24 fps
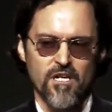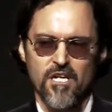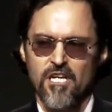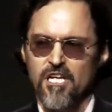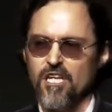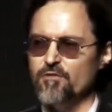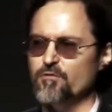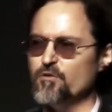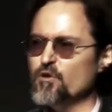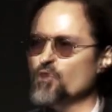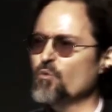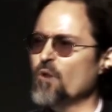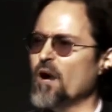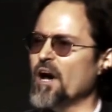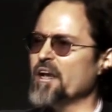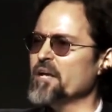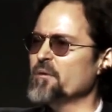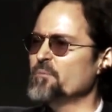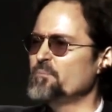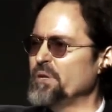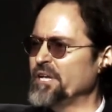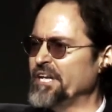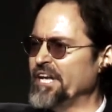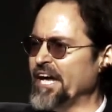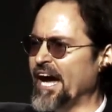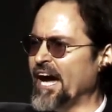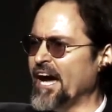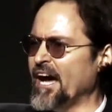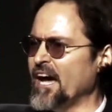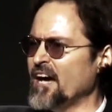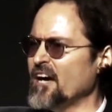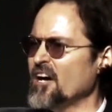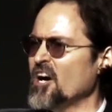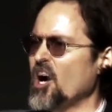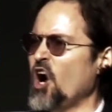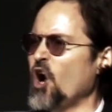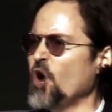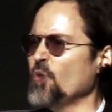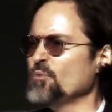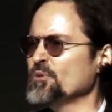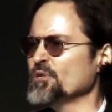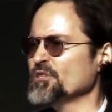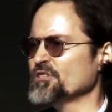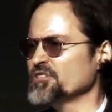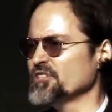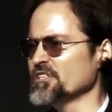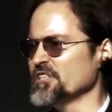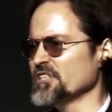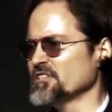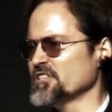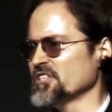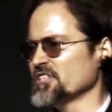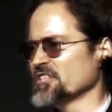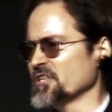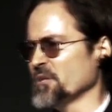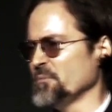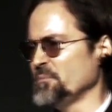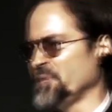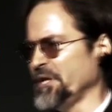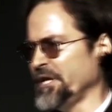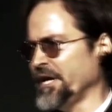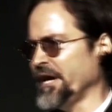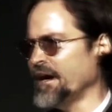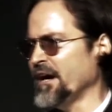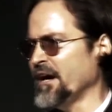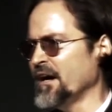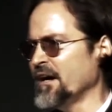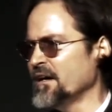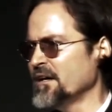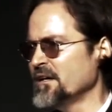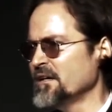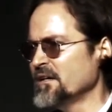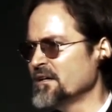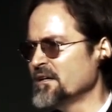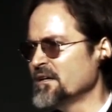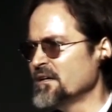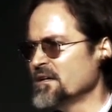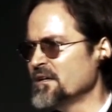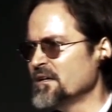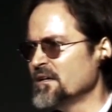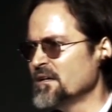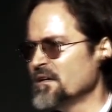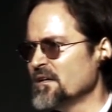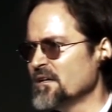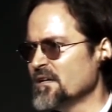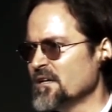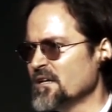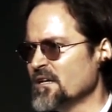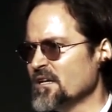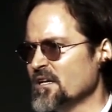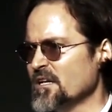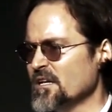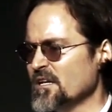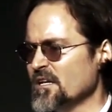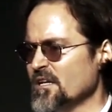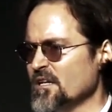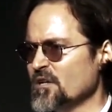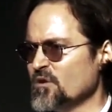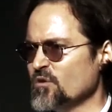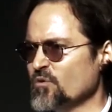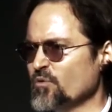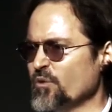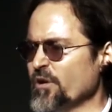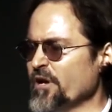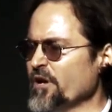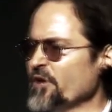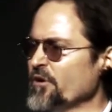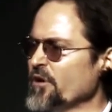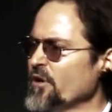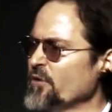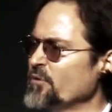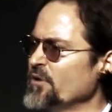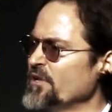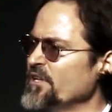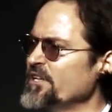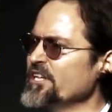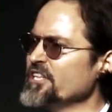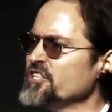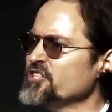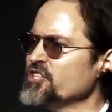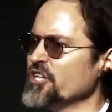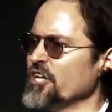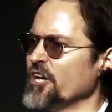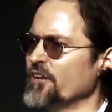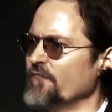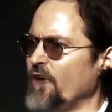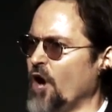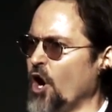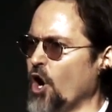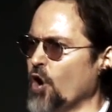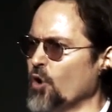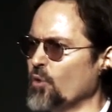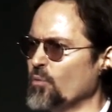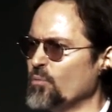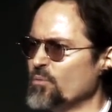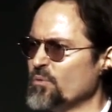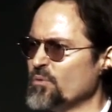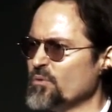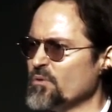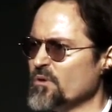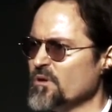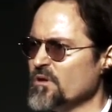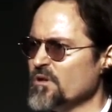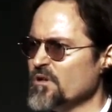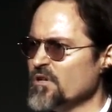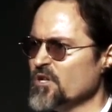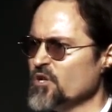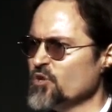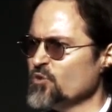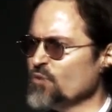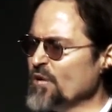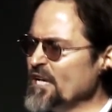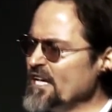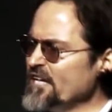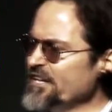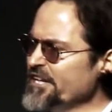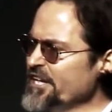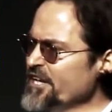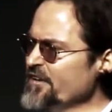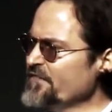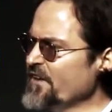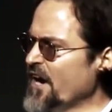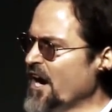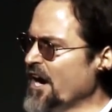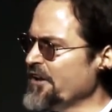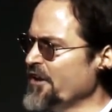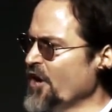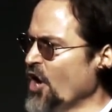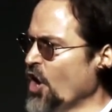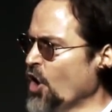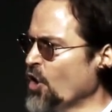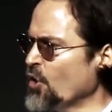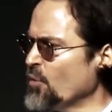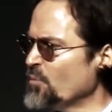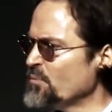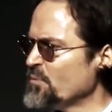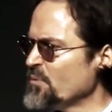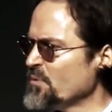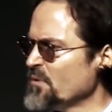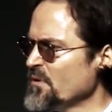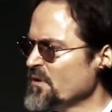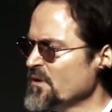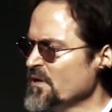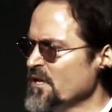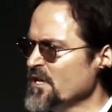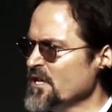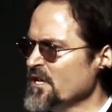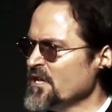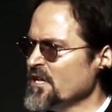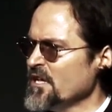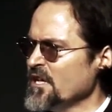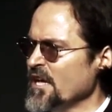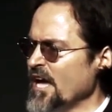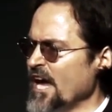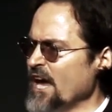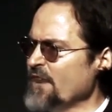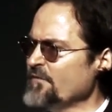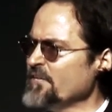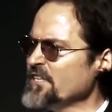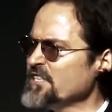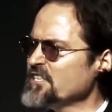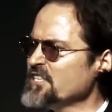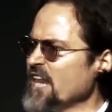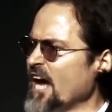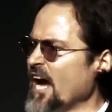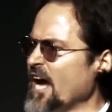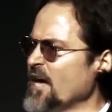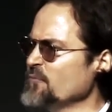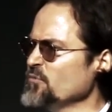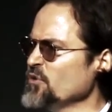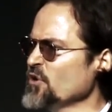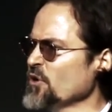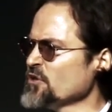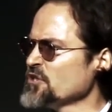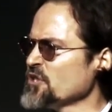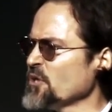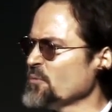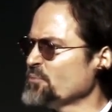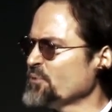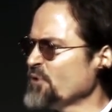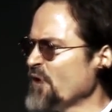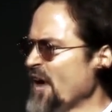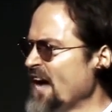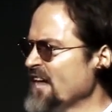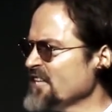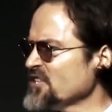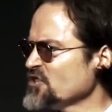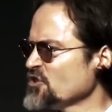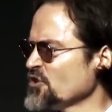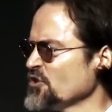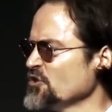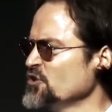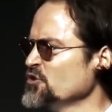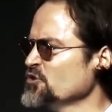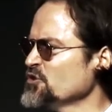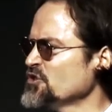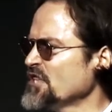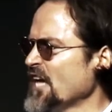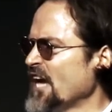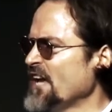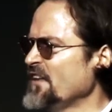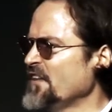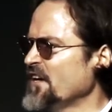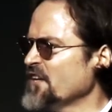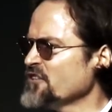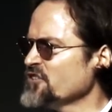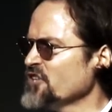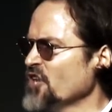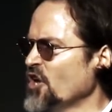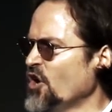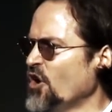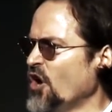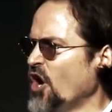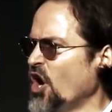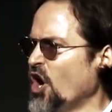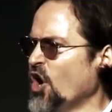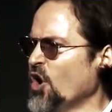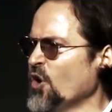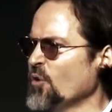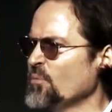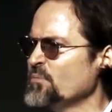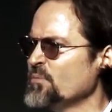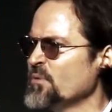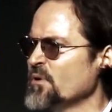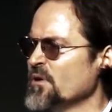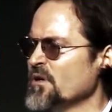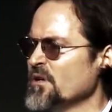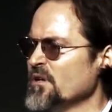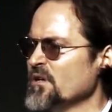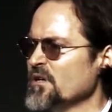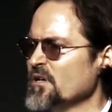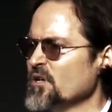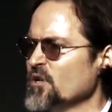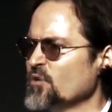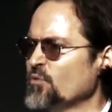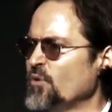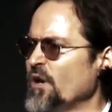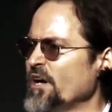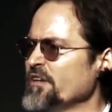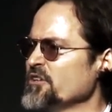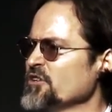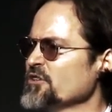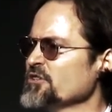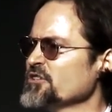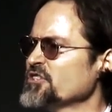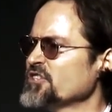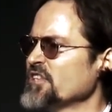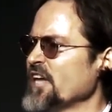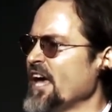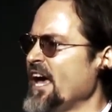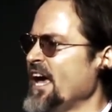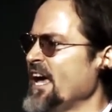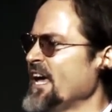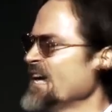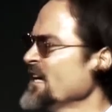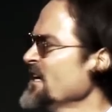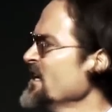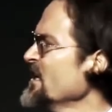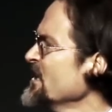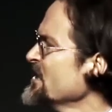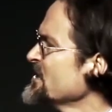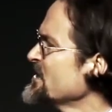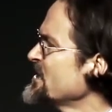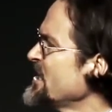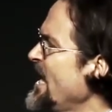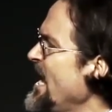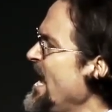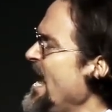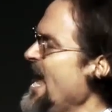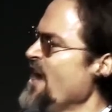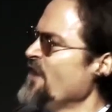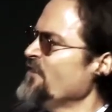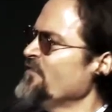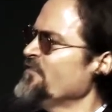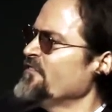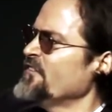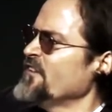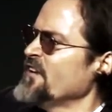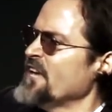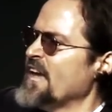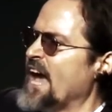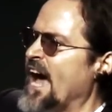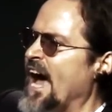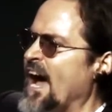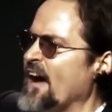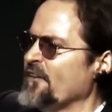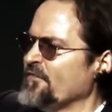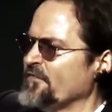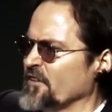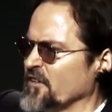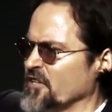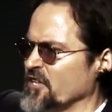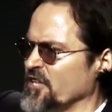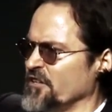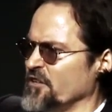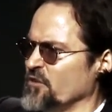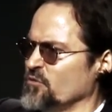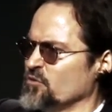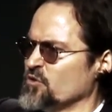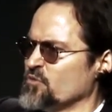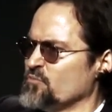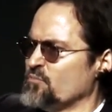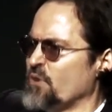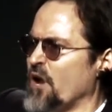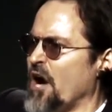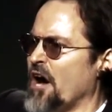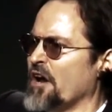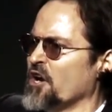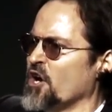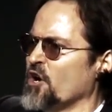If you want a bid'ah, hopelessness is a bid'ah. We are a religion of hope. We live on hope. Every time you're depressed or you say there's no hope, what you're saying to every African that was brought